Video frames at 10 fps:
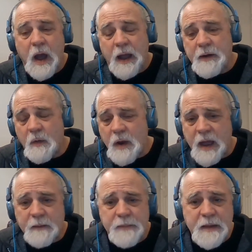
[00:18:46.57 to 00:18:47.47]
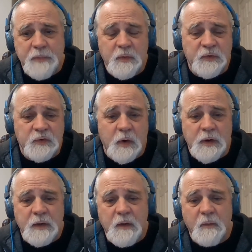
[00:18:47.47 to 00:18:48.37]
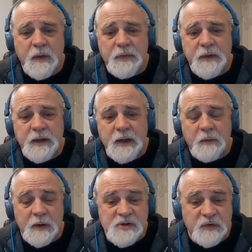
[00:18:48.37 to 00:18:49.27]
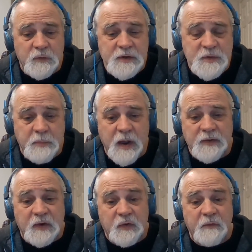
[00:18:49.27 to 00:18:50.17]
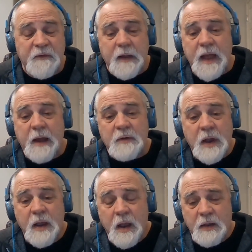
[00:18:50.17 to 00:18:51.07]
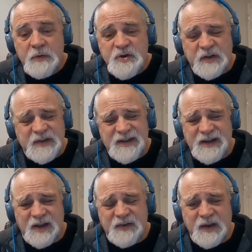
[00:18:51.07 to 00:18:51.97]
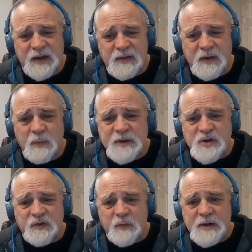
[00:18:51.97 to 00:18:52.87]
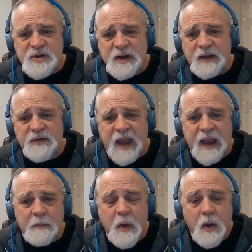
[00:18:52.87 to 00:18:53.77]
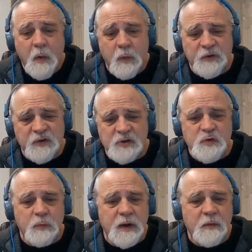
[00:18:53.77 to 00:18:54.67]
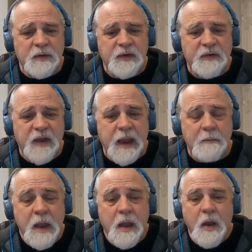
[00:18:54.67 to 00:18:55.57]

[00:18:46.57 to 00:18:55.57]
I know a lot of people who started with the registration process who fell out just because the registration exam was such a rigorous exam.